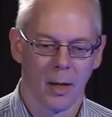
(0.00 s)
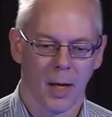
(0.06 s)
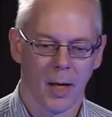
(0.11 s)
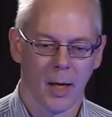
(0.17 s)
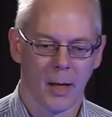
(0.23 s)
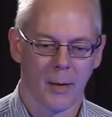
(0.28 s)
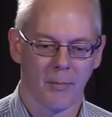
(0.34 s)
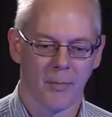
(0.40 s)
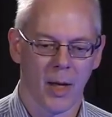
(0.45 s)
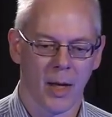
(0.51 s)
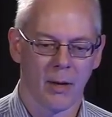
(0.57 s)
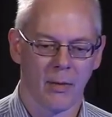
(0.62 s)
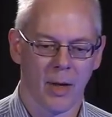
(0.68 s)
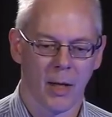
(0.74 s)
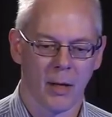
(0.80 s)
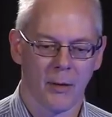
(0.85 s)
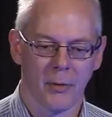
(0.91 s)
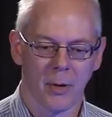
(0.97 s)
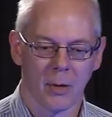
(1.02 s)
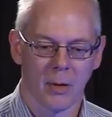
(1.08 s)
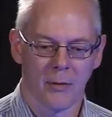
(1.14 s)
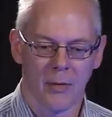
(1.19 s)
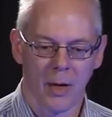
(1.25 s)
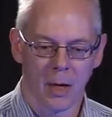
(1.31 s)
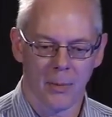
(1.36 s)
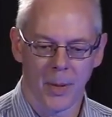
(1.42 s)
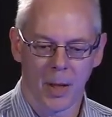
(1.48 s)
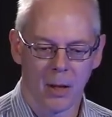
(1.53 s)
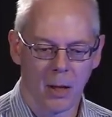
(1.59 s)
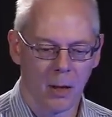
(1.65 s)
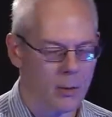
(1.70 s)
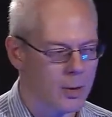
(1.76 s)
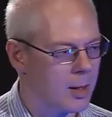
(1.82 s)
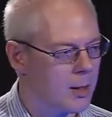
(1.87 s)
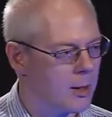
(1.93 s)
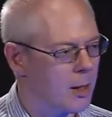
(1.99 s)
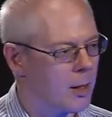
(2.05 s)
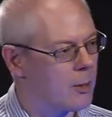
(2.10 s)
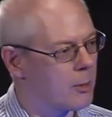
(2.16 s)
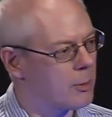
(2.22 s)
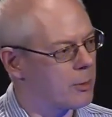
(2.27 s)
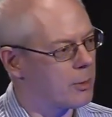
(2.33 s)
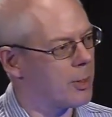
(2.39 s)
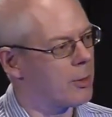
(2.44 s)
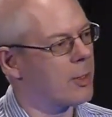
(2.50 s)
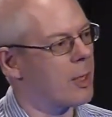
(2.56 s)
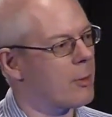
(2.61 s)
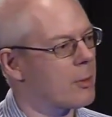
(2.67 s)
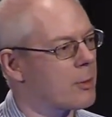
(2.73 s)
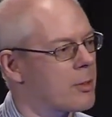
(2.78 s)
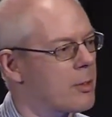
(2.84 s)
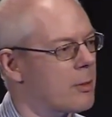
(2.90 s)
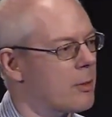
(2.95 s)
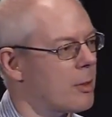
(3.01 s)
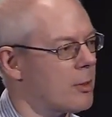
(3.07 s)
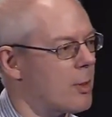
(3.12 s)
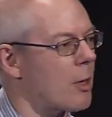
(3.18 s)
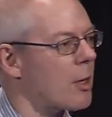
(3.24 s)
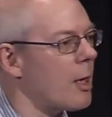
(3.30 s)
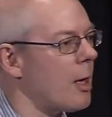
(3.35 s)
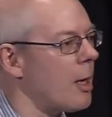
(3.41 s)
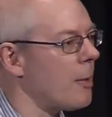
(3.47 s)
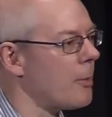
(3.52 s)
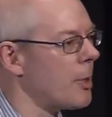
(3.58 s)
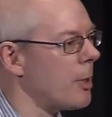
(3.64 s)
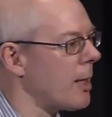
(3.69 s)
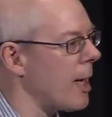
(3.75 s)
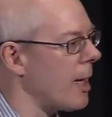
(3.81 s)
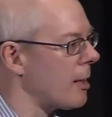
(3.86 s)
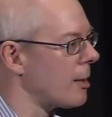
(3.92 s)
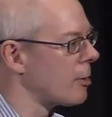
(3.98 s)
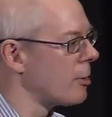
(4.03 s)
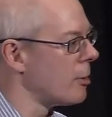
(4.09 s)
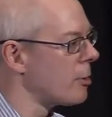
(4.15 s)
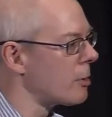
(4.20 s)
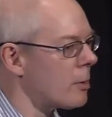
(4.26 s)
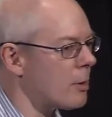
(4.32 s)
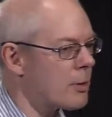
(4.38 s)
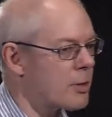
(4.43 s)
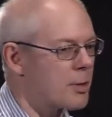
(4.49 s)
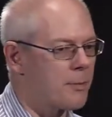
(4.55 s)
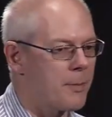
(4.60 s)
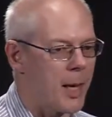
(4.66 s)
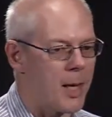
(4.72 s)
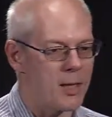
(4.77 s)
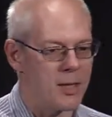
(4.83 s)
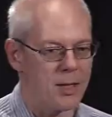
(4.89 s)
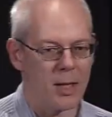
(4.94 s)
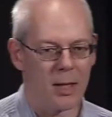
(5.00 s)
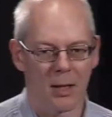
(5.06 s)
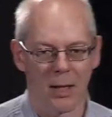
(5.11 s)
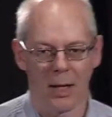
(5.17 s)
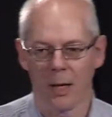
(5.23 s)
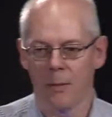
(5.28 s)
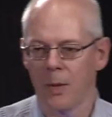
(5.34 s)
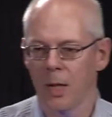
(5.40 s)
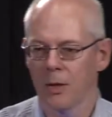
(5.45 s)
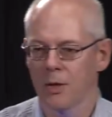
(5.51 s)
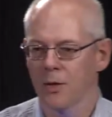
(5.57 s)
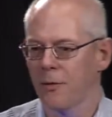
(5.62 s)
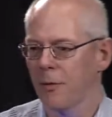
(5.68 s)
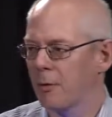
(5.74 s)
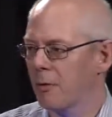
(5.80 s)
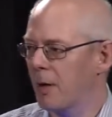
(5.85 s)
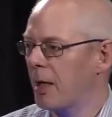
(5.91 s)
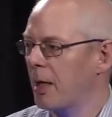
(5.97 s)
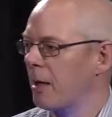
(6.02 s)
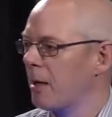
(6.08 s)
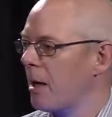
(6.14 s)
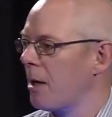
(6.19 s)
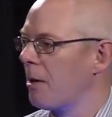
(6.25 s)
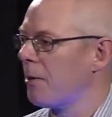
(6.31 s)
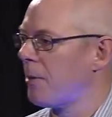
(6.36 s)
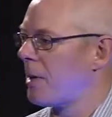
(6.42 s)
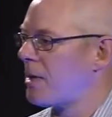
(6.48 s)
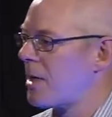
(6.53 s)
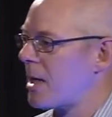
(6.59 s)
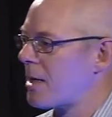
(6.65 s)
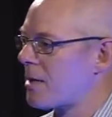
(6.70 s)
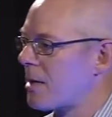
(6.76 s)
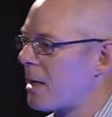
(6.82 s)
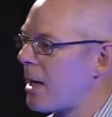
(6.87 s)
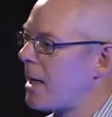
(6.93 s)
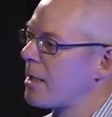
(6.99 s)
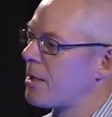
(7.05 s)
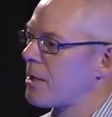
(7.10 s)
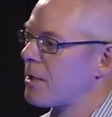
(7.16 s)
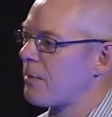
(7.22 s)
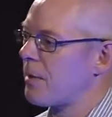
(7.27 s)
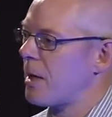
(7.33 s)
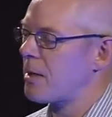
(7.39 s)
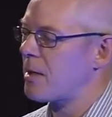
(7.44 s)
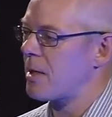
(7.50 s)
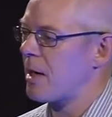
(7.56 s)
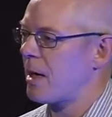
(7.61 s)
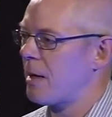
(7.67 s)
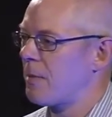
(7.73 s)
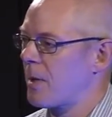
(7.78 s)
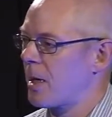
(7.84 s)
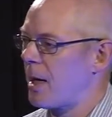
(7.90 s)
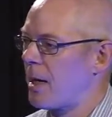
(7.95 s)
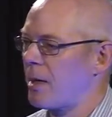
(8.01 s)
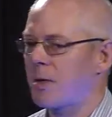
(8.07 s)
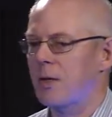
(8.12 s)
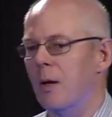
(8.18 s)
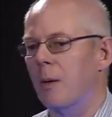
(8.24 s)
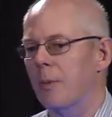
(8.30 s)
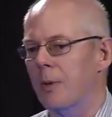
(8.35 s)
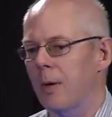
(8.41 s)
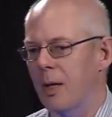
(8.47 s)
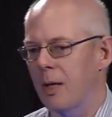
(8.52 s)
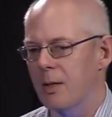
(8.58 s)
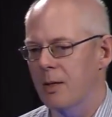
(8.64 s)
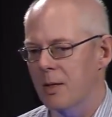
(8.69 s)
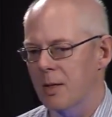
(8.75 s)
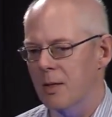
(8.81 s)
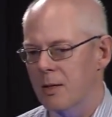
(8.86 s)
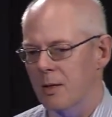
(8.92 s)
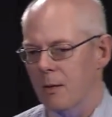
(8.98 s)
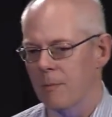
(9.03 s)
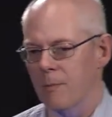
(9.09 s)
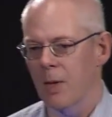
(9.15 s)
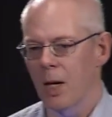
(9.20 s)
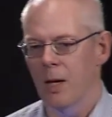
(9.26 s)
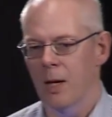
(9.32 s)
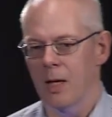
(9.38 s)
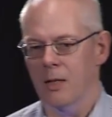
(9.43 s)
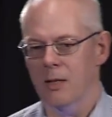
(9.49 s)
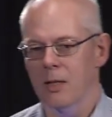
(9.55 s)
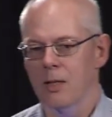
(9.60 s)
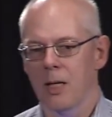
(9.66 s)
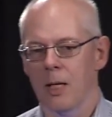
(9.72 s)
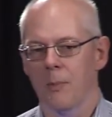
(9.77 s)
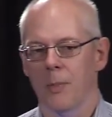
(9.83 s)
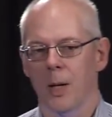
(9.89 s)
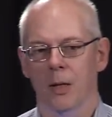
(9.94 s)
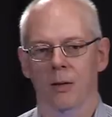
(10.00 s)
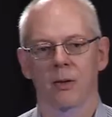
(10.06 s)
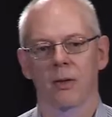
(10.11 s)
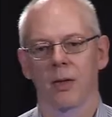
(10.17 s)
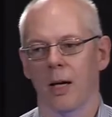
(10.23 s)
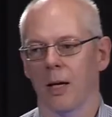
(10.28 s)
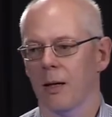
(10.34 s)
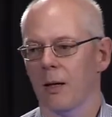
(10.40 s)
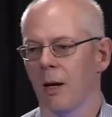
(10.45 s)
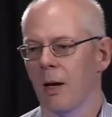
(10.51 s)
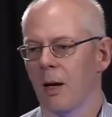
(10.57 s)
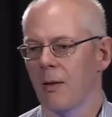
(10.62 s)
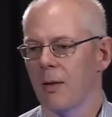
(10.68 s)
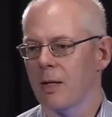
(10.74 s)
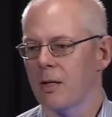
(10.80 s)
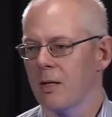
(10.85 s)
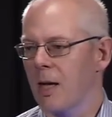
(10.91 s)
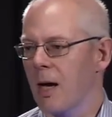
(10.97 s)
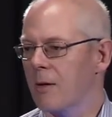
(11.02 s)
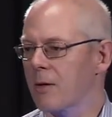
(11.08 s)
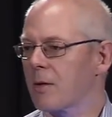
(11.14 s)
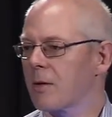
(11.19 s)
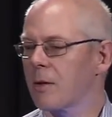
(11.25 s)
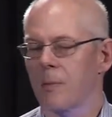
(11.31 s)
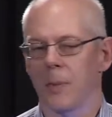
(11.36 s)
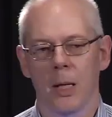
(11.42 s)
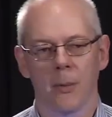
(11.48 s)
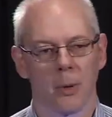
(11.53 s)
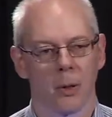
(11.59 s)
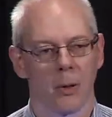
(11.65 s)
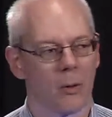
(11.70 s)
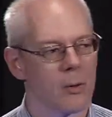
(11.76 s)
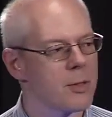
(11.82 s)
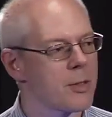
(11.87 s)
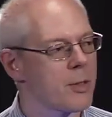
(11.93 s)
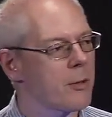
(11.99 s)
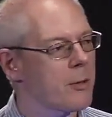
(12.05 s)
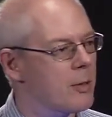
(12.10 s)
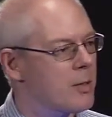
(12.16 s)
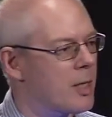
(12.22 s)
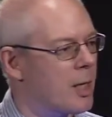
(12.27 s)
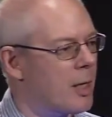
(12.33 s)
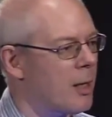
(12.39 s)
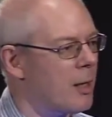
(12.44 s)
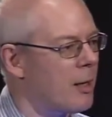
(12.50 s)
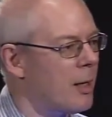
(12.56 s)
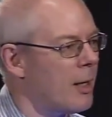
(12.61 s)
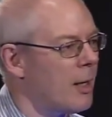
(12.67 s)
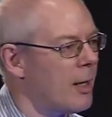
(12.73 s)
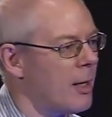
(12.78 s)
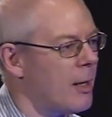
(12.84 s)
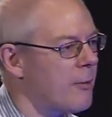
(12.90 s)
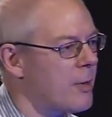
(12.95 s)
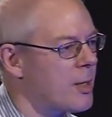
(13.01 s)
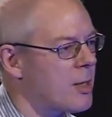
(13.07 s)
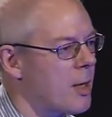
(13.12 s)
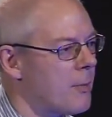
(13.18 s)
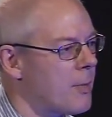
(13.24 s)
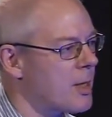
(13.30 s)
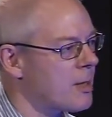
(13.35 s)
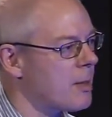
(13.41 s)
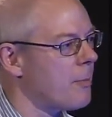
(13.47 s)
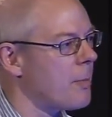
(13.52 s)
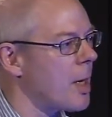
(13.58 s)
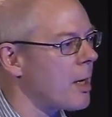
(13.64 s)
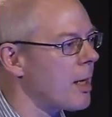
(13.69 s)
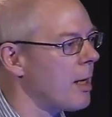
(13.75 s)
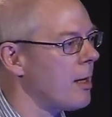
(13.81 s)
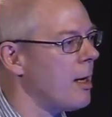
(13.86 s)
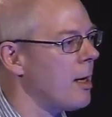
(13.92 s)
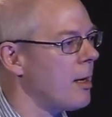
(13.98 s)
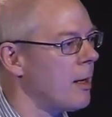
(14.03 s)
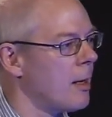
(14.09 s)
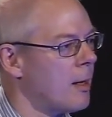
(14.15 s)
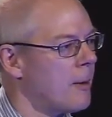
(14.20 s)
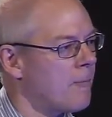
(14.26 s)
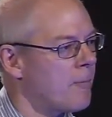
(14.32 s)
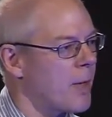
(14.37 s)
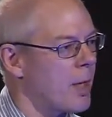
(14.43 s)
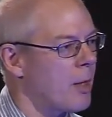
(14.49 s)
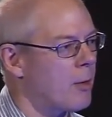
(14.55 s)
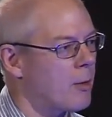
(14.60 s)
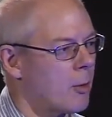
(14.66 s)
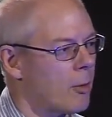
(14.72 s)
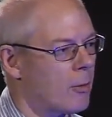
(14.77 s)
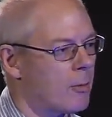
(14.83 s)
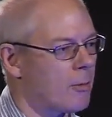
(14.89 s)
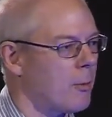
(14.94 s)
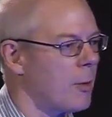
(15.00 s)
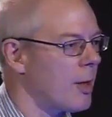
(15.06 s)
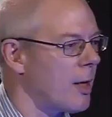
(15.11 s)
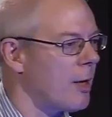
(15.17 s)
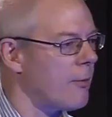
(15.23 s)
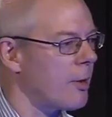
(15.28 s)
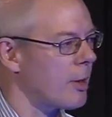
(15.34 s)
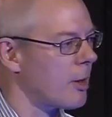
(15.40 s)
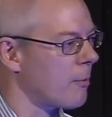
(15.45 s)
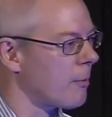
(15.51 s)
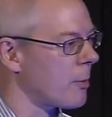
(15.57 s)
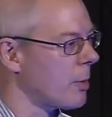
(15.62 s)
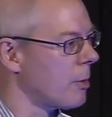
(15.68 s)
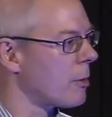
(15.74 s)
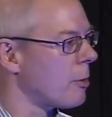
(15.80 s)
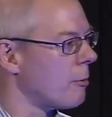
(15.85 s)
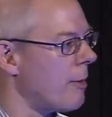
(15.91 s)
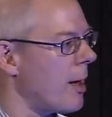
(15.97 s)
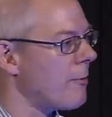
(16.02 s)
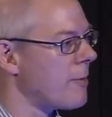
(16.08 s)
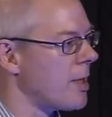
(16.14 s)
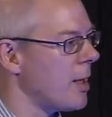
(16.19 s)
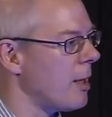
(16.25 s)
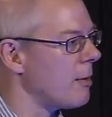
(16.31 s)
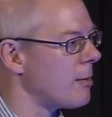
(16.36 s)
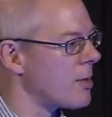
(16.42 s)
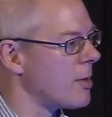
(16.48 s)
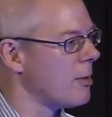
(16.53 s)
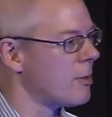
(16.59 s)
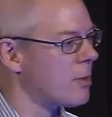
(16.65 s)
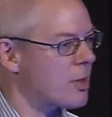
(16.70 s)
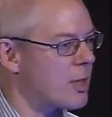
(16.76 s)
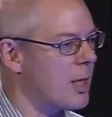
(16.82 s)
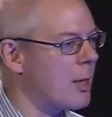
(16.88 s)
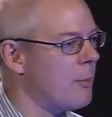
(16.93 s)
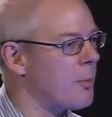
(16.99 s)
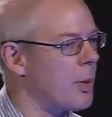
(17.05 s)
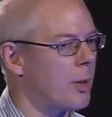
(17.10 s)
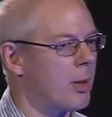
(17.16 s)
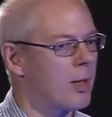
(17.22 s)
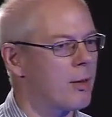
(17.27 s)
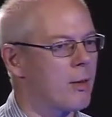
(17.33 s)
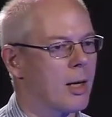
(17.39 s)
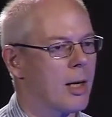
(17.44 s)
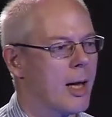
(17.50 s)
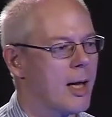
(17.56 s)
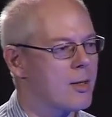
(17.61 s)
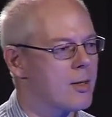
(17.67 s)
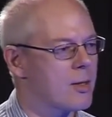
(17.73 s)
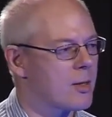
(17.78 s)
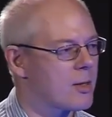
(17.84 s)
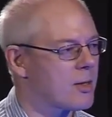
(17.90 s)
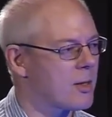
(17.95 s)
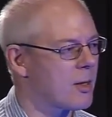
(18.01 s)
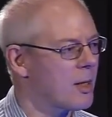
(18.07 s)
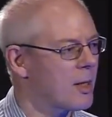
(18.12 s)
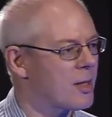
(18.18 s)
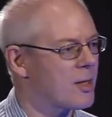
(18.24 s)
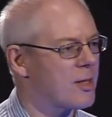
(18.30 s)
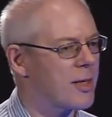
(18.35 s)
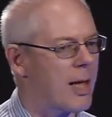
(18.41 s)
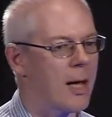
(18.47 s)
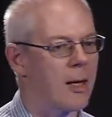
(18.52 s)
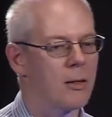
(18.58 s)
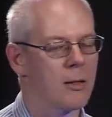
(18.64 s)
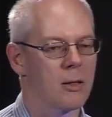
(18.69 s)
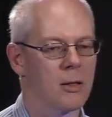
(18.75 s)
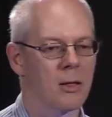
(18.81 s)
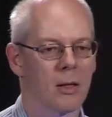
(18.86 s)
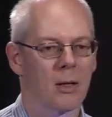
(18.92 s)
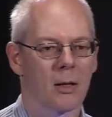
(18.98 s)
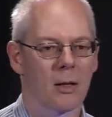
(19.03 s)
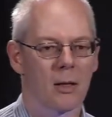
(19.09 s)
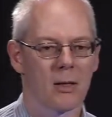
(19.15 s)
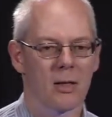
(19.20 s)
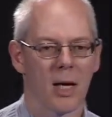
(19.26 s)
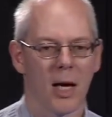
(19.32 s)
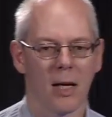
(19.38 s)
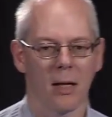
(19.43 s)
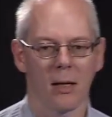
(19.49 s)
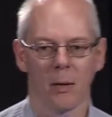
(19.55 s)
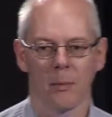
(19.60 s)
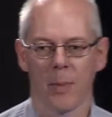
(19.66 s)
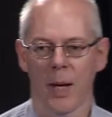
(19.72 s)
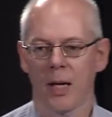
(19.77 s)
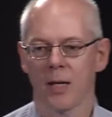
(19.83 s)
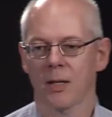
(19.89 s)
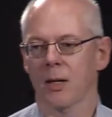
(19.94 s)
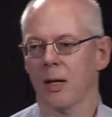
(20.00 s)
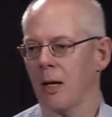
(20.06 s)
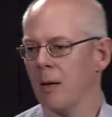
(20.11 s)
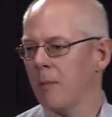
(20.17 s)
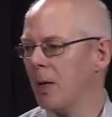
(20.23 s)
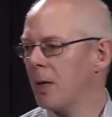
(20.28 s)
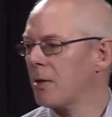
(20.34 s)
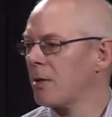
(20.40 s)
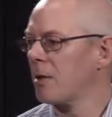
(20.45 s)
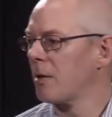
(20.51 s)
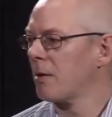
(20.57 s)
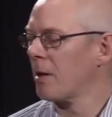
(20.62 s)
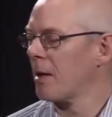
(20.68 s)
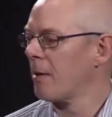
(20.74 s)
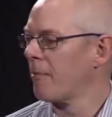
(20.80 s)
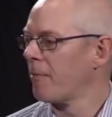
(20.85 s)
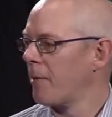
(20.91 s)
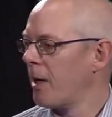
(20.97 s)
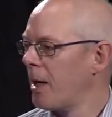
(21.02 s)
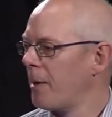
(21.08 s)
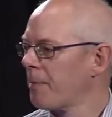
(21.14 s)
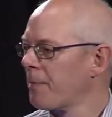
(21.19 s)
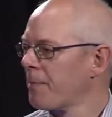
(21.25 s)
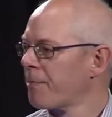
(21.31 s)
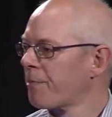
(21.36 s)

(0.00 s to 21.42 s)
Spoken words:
And then if you're developing code in Go, you go to the Docker Hub and you get Google's basic image for running Go, which has the latest runtime, the latest operating system. It's a debugged thing. There's thousands of people also using it. And every time there's a bug in it, or whatever, Google revs it. So you just keep pulling the latest standard contain base image, right?